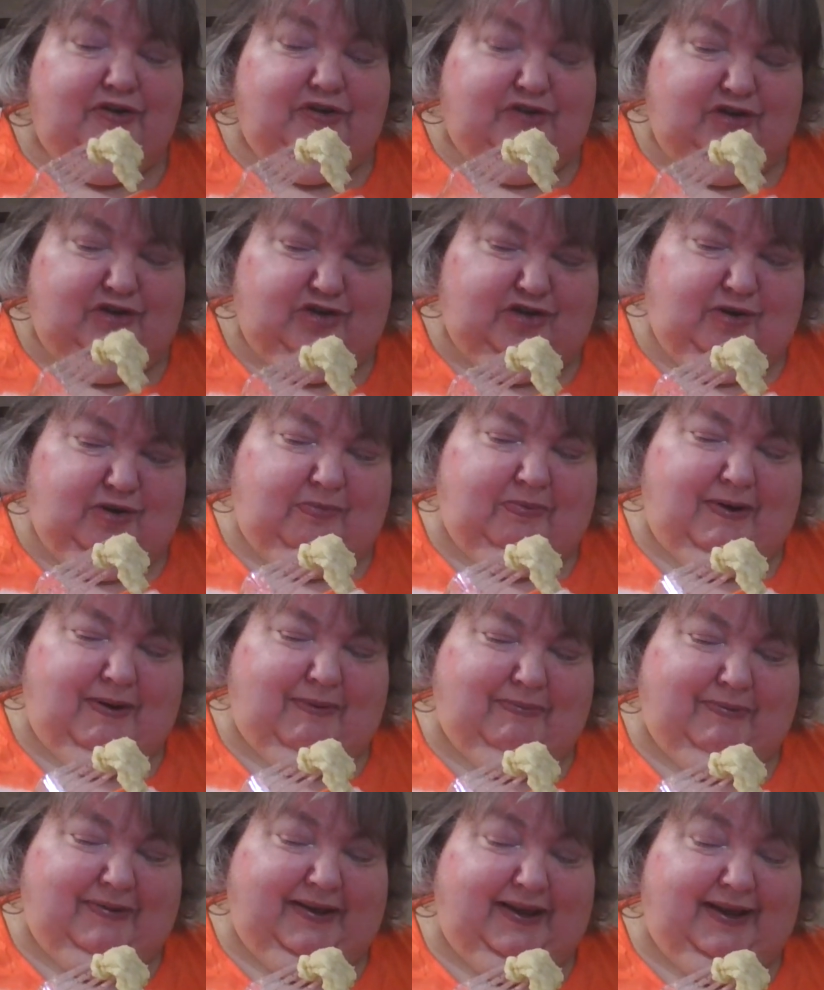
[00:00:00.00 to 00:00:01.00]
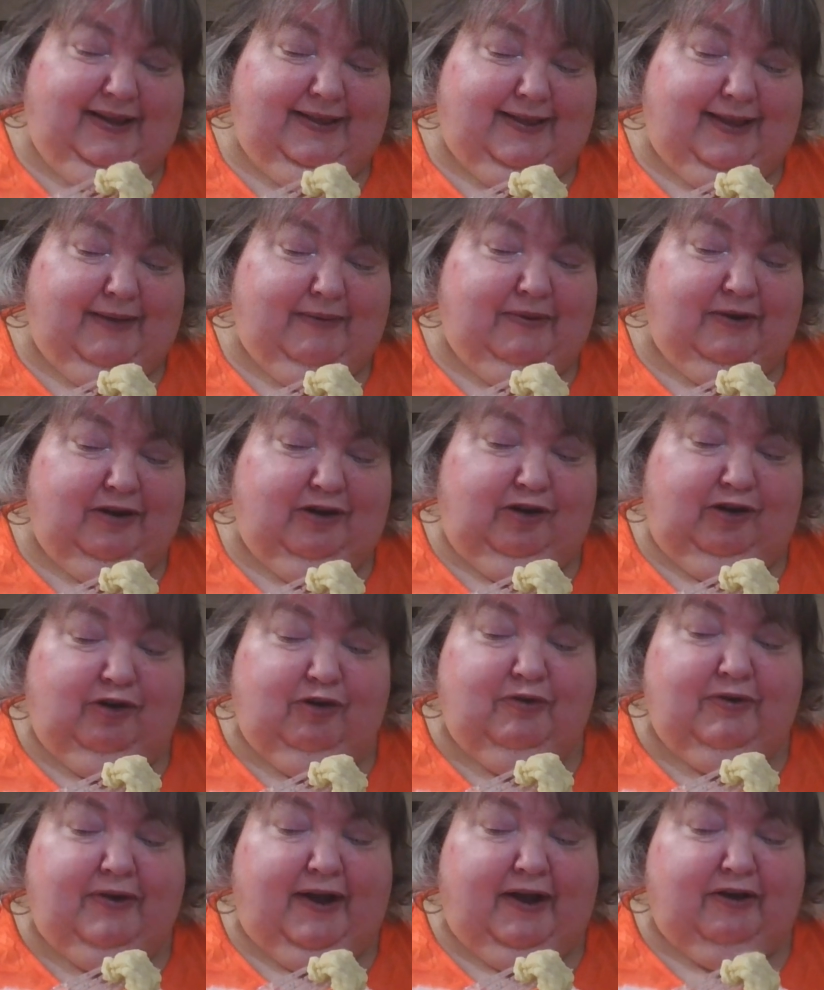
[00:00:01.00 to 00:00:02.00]
So she'll probably eat them at her
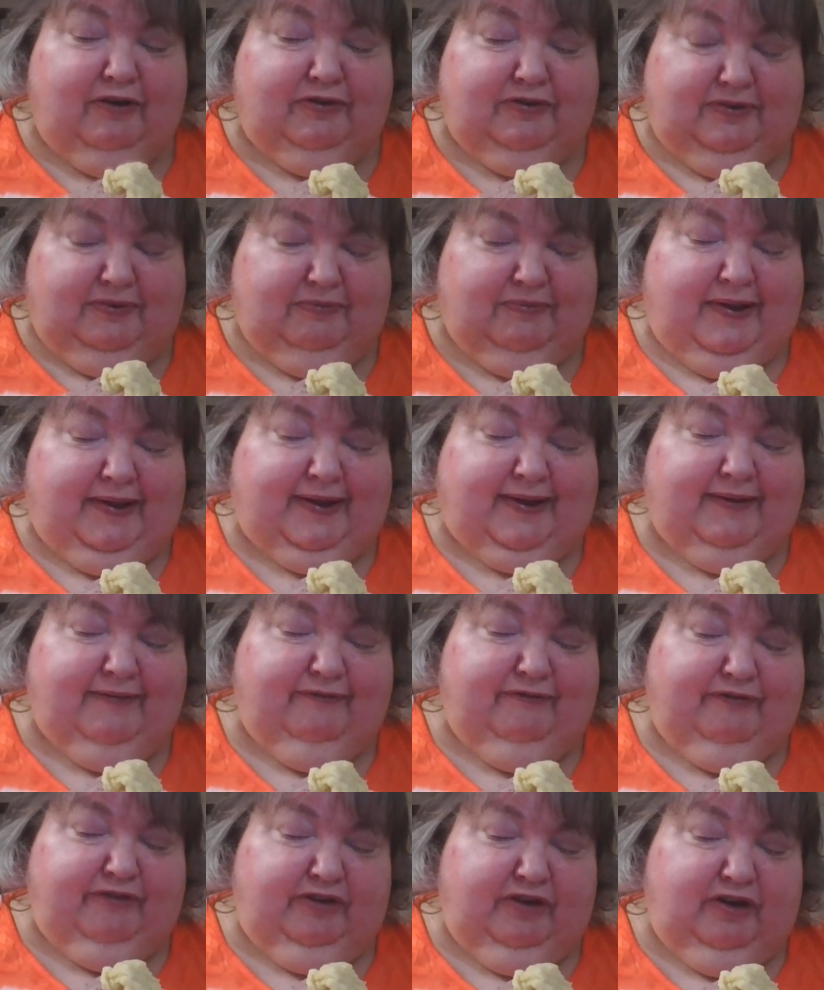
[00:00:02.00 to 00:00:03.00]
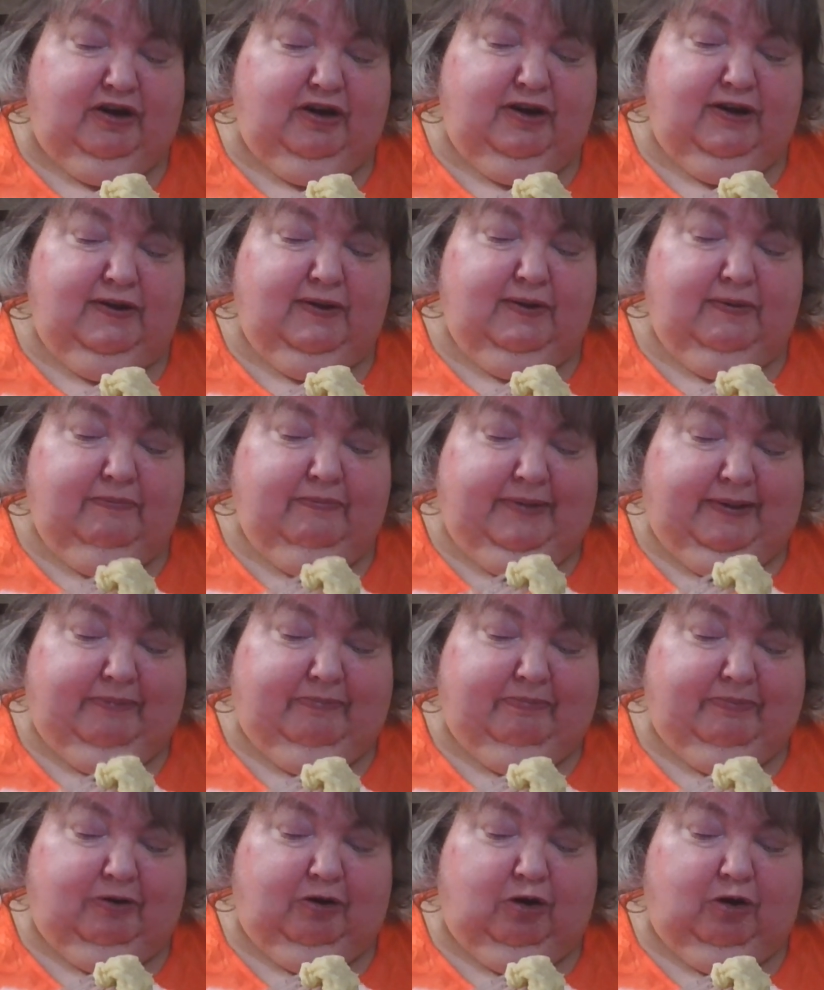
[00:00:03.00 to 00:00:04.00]
own house and make them for
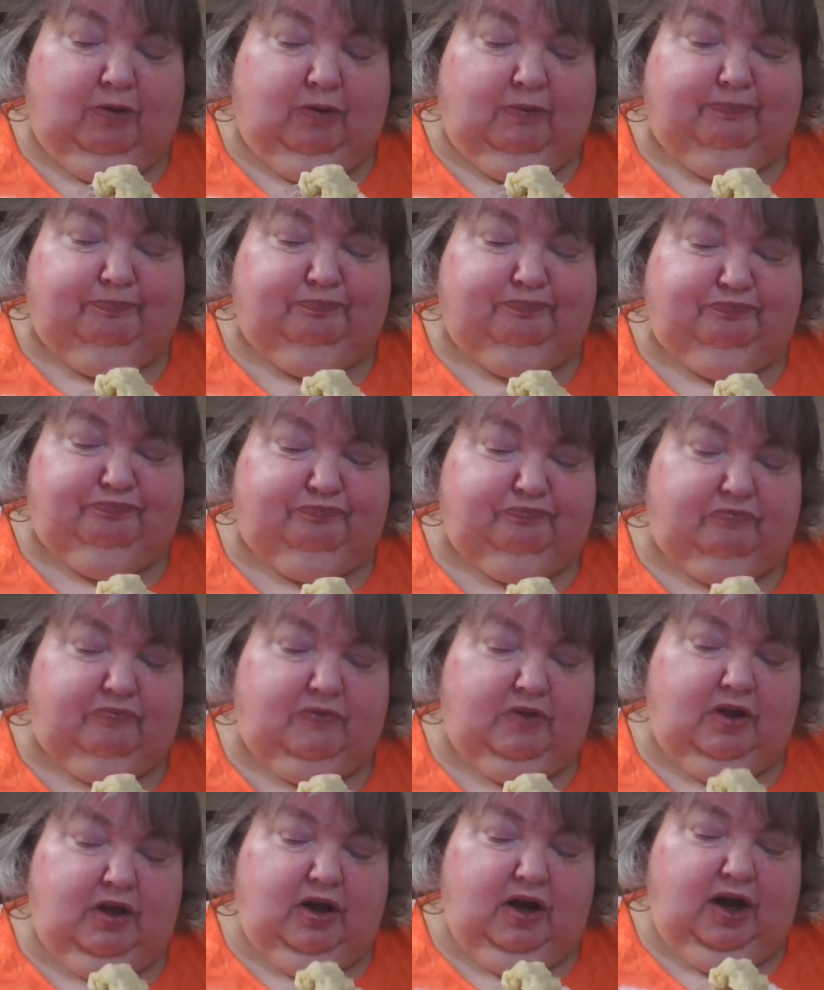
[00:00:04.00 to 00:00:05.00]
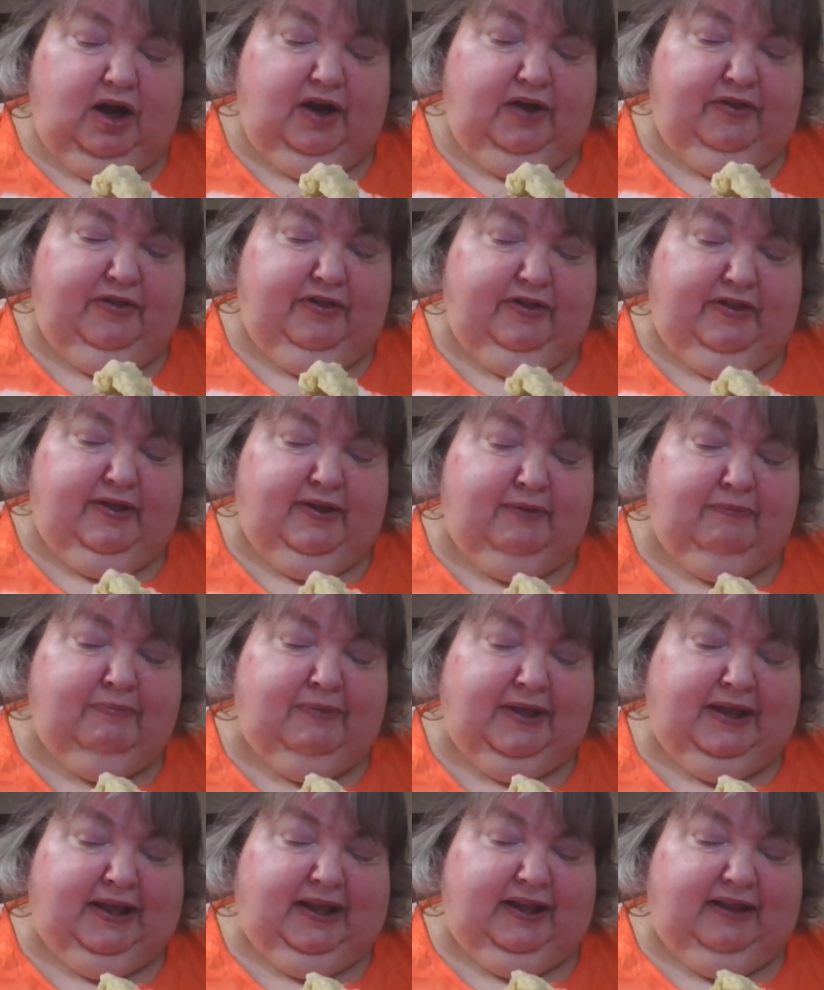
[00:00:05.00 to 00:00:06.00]
people other than
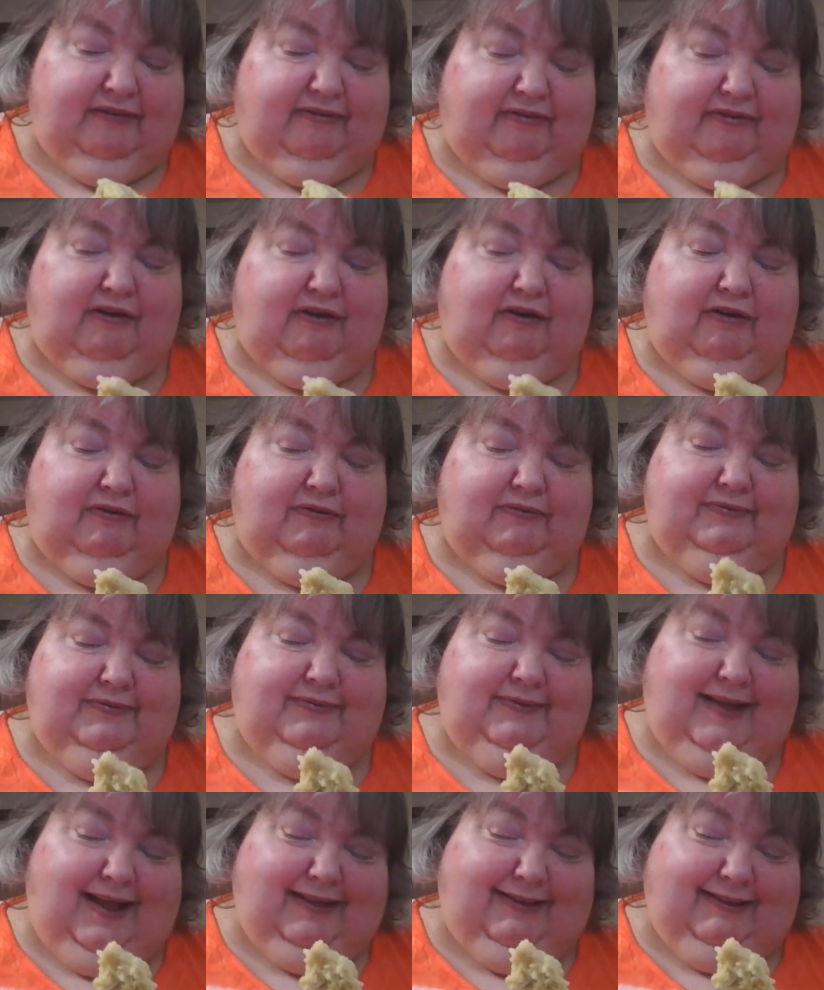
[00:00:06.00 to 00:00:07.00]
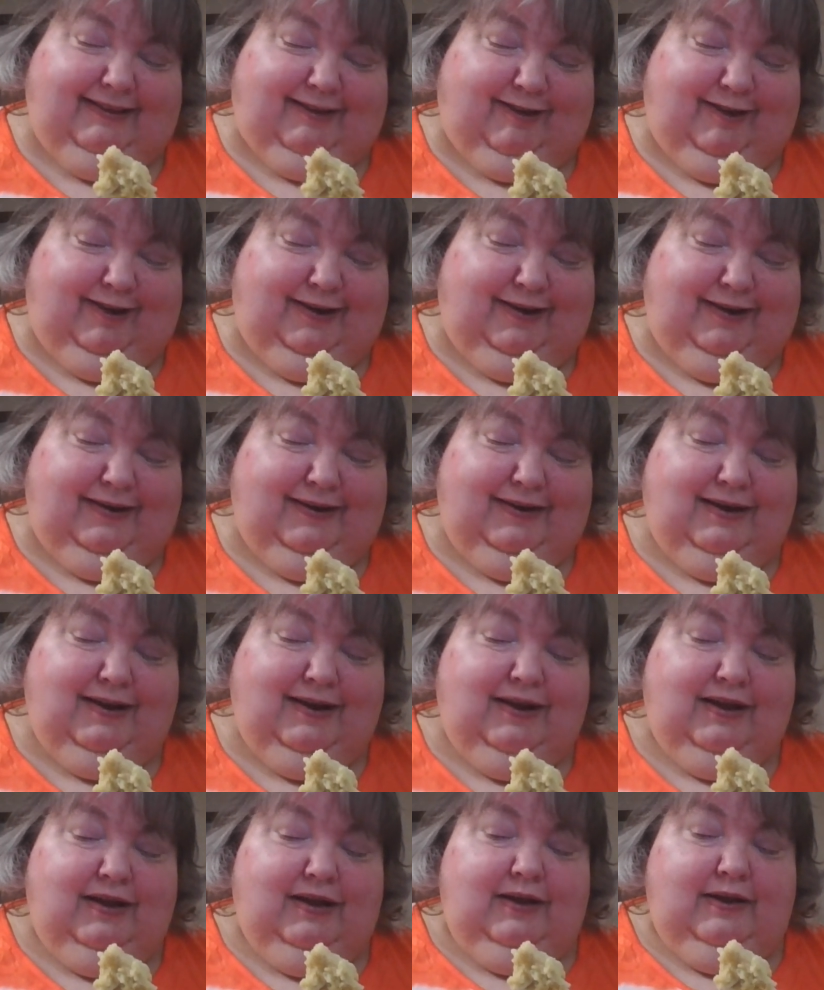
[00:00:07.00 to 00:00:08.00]
me. So that's good.
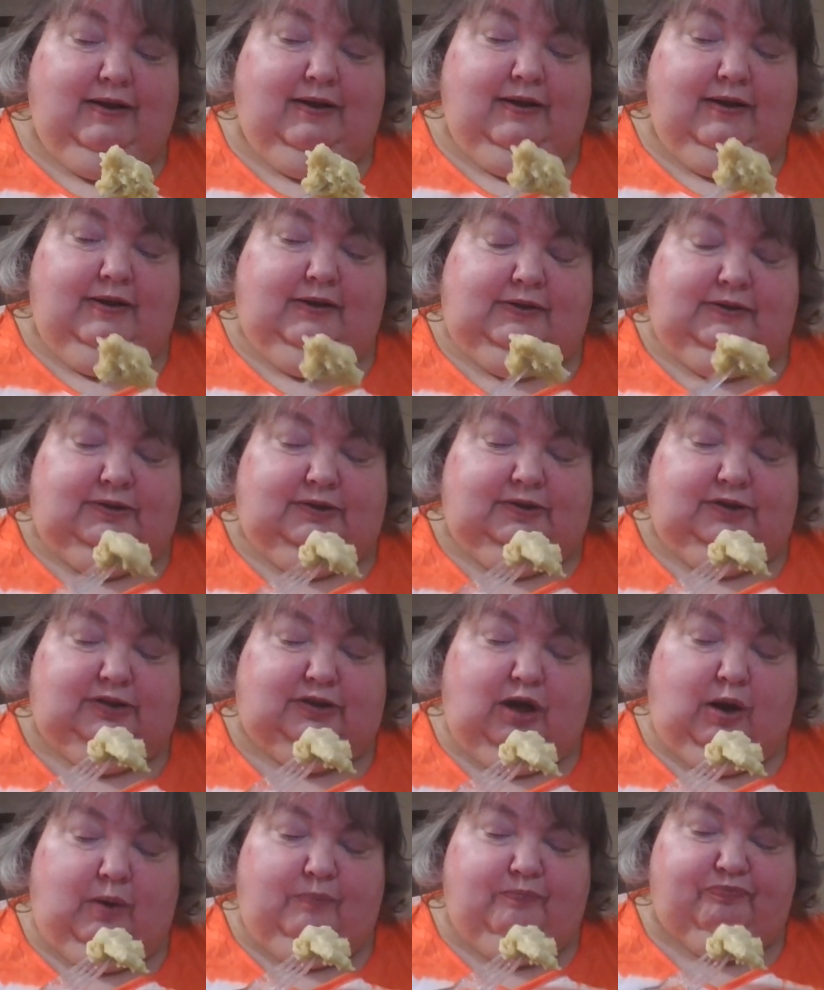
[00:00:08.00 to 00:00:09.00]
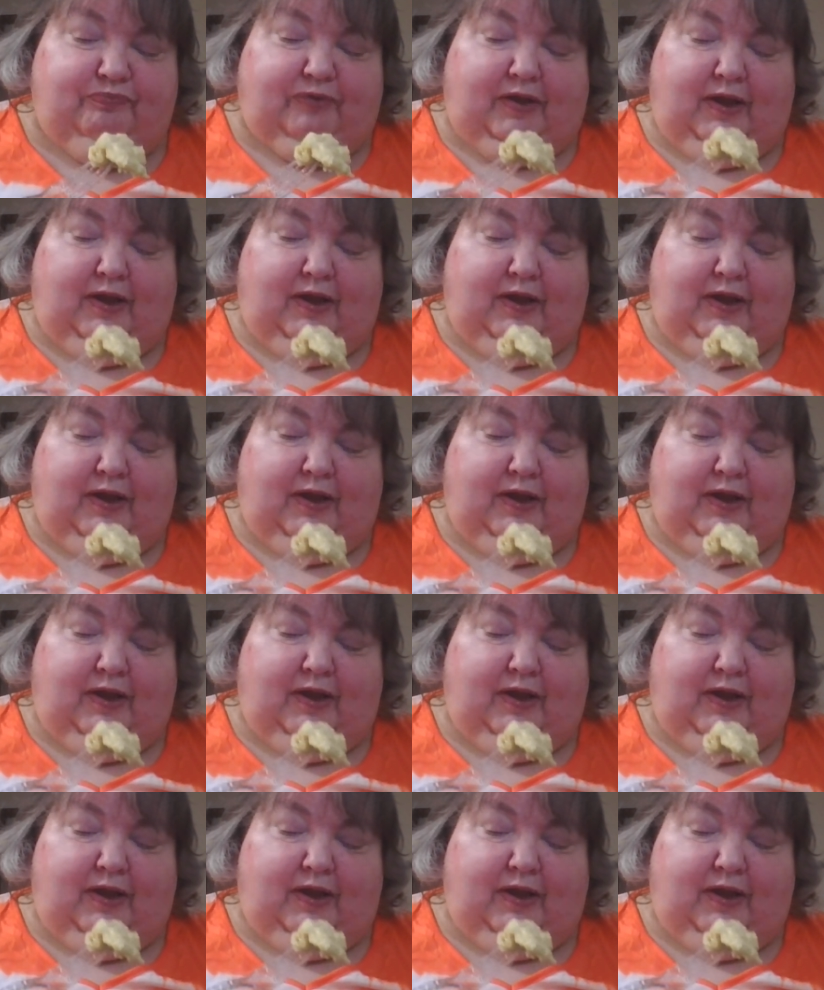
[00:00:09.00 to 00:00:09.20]
So,